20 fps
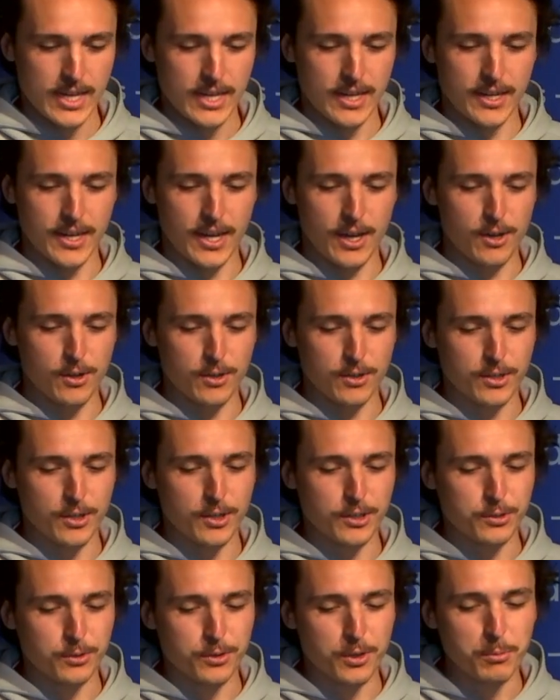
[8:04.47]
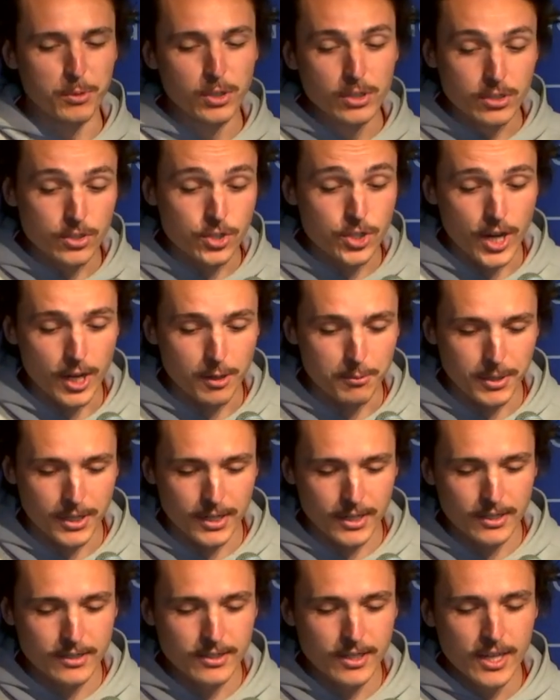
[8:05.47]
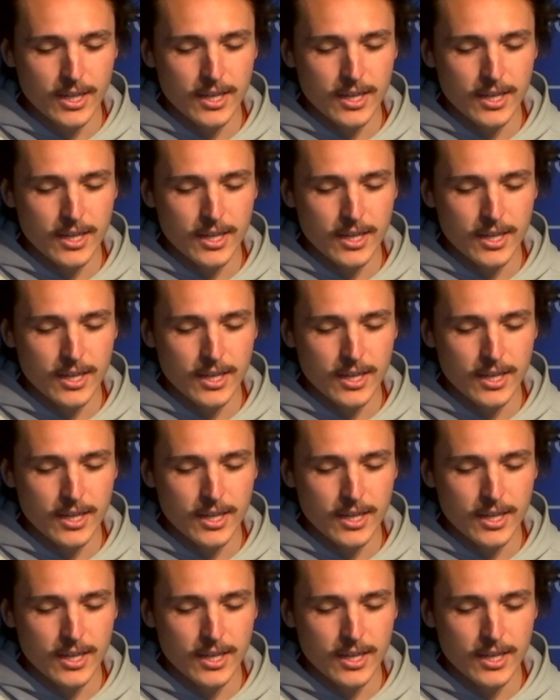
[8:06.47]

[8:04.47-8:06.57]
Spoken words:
Now, to the multi-chain part